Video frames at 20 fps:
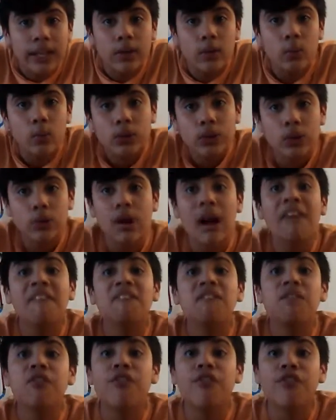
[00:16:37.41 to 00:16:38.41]
Like, still
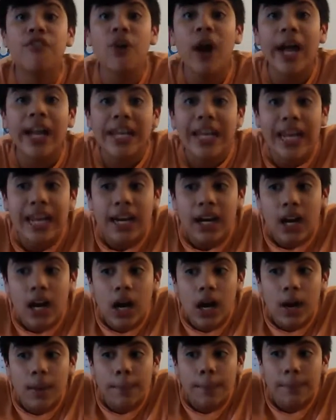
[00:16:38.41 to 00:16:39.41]
got Friday to
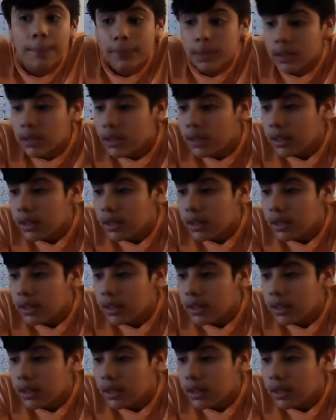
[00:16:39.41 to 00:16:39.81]
come.